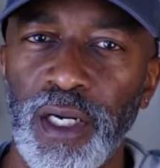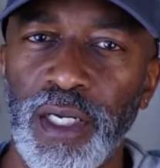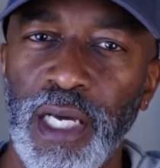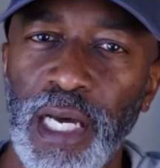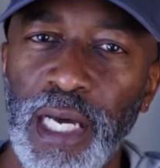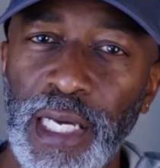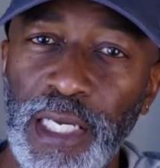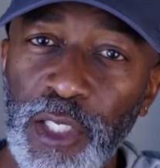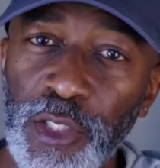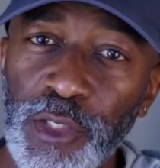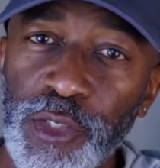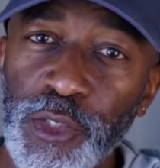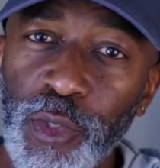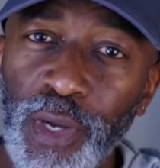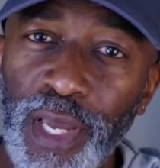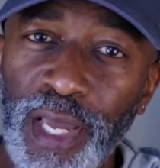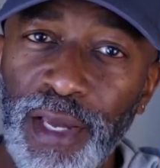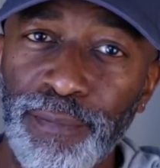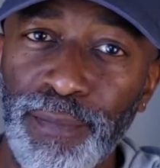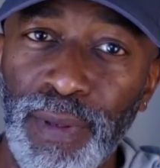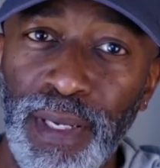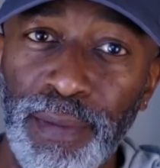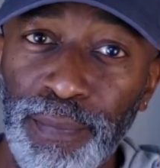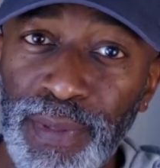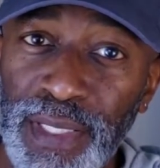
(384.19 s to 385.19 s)
I also have
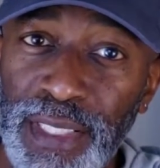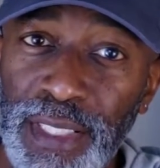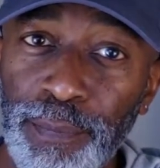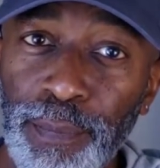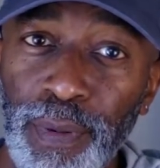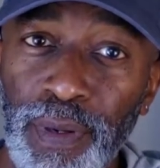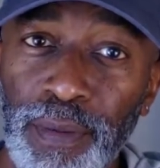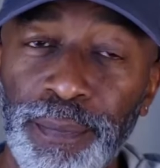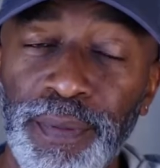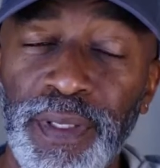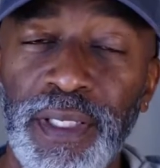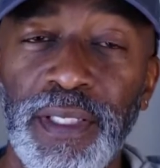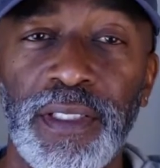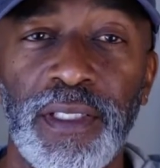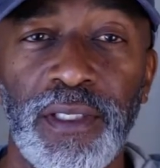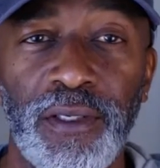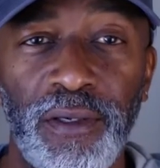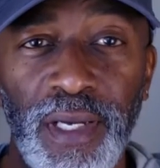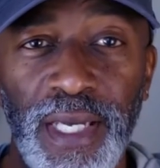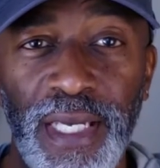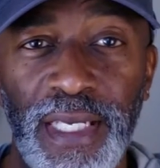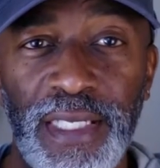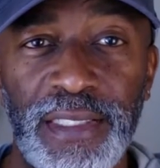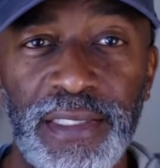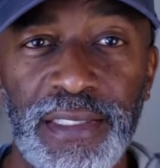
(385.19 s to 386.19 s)
my mini pump in here
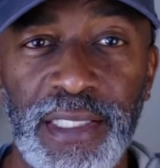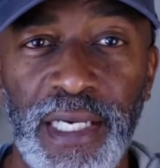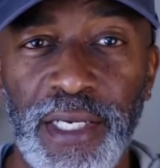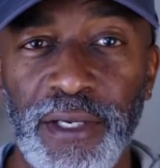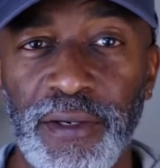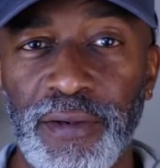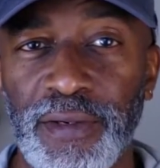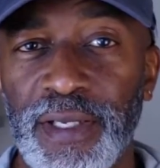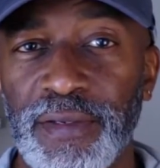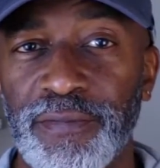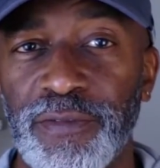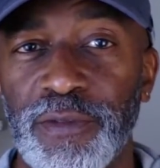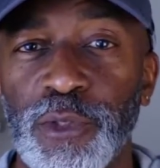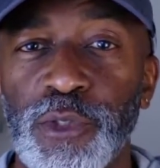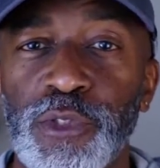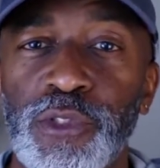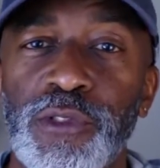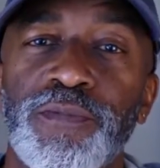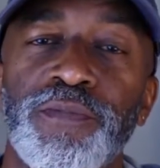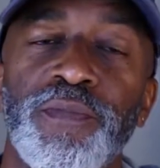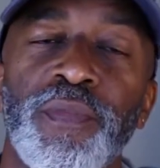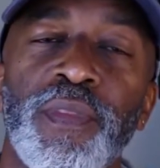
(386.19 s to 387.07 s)
and tire levers.